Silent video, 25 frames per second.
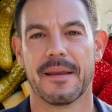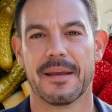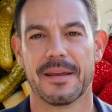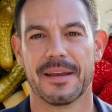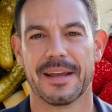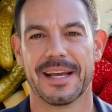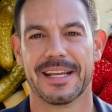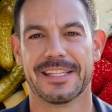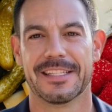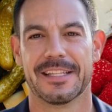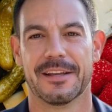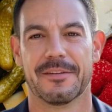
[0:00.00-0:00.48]

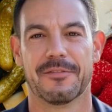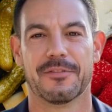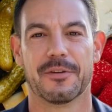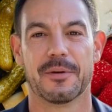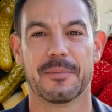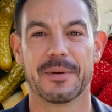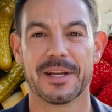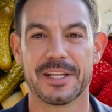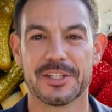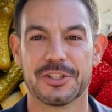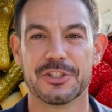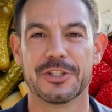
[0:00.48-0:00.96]
Less
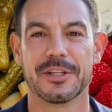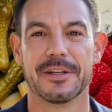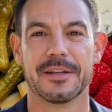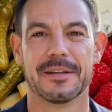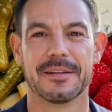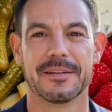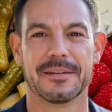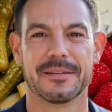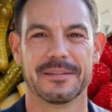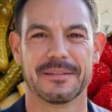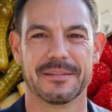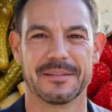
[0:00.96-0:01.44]

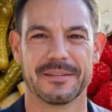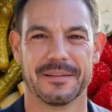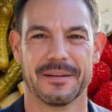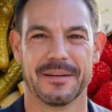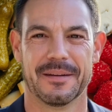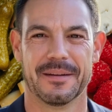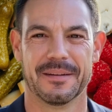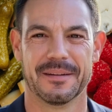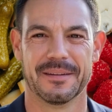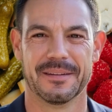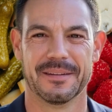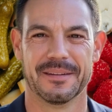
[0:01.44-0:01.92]
inflammation.
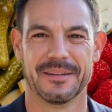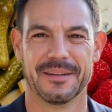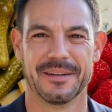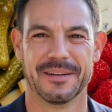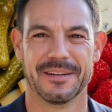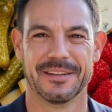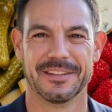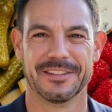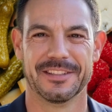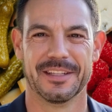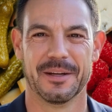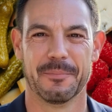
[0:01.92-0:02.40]

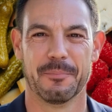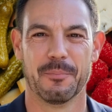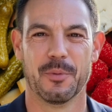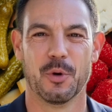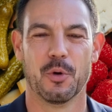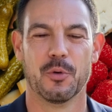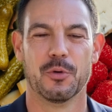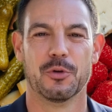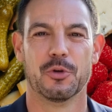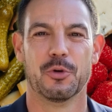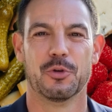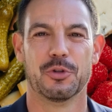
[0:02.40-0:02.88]
Some
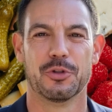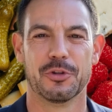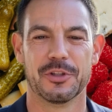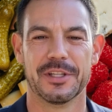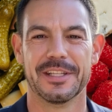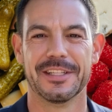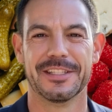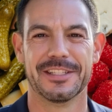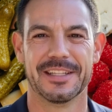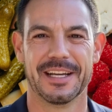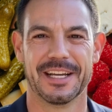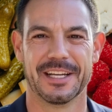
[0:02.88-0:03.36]
bone
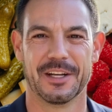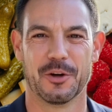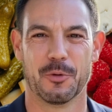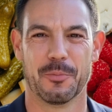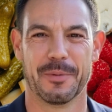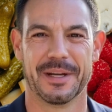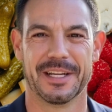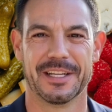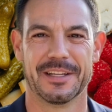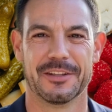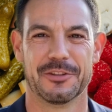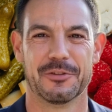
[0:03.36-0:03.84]
nutrients like
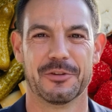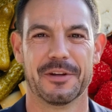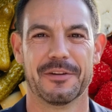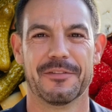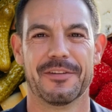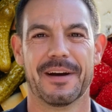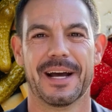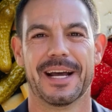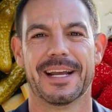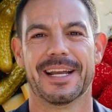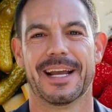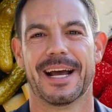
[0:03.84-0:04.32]
omega-3
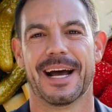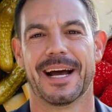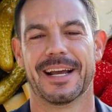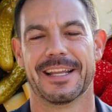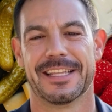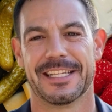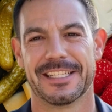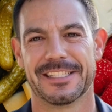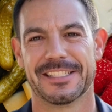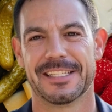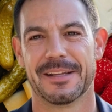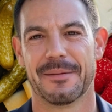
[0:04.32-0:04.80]
fatty
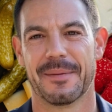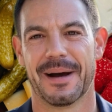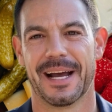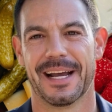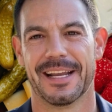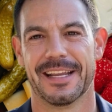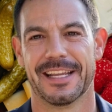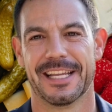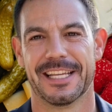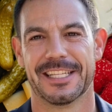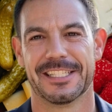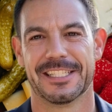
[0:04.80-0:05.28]
acids and
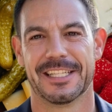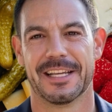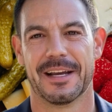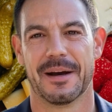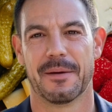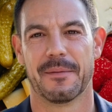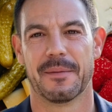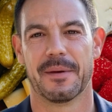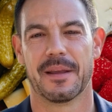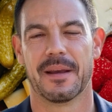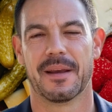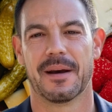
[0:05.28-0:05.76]

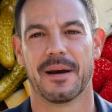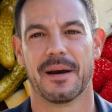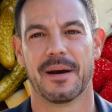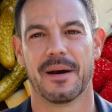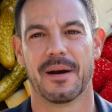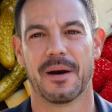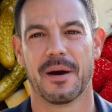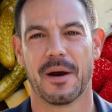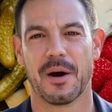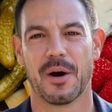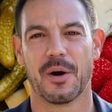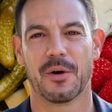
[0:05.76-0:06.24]
magnesium
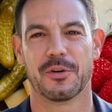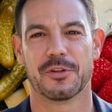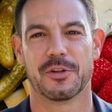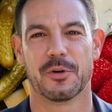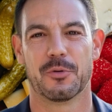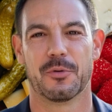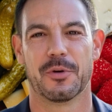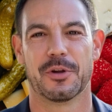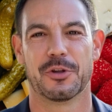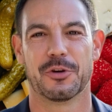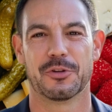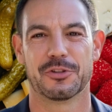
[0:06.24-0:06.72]
also
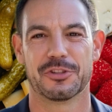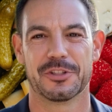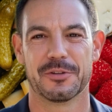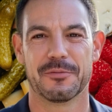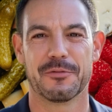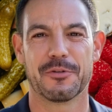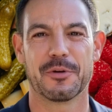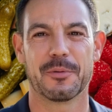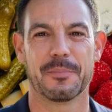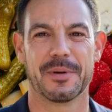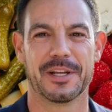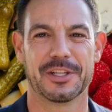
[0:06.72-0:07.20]
reduce
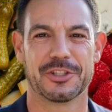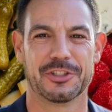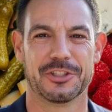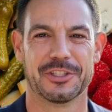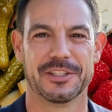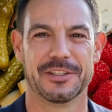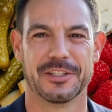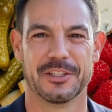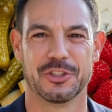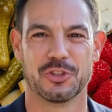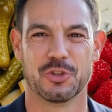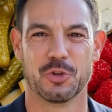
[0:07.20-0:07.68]
inflammation
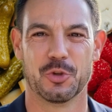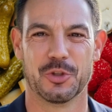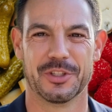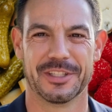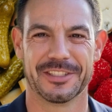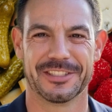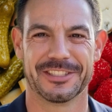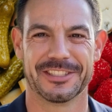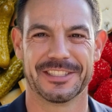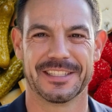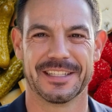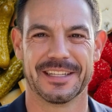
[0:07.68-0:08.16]
in the
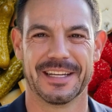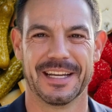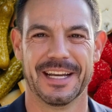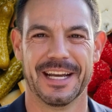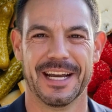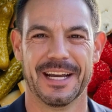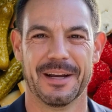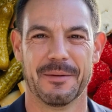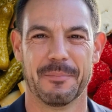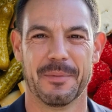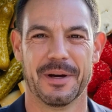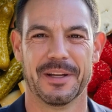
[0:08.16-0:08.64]
joints
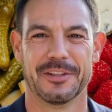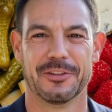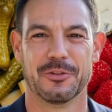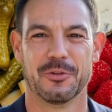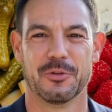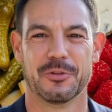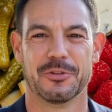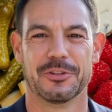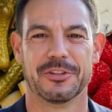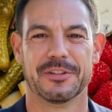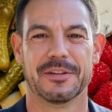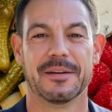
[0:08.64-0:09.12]
and
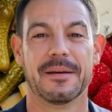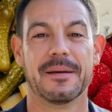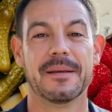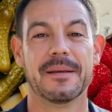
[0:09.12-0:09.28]
muscles.